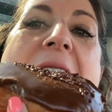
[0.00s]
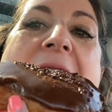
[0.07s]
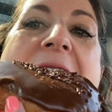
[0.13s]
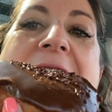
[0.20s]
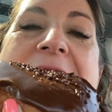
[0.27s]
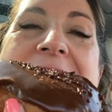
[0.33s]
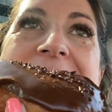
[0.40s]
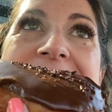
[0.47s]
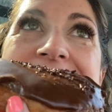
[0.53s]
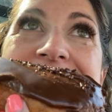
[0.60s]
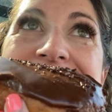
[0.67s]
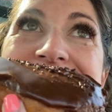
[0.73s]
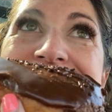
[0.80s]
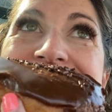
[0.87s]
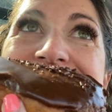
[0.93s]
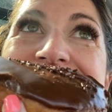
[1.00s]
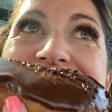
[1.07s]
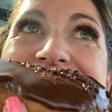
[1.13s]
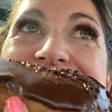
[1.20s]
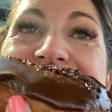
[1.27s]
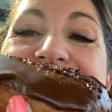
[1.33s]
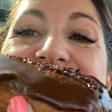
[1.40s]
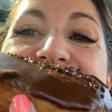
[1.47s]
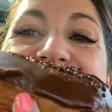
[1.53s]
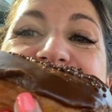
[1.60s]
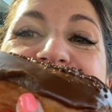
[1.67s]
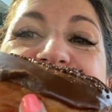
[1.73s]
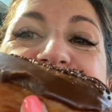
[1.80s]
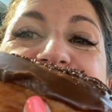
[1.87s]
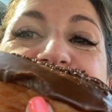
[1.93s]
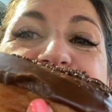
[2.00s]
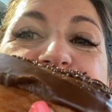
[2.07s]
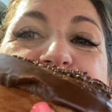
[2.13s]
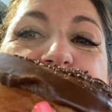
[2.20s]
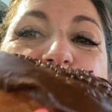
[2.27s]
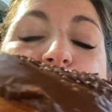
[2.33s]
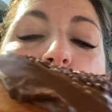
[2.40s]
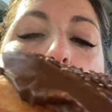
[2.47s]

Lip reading: [no speech]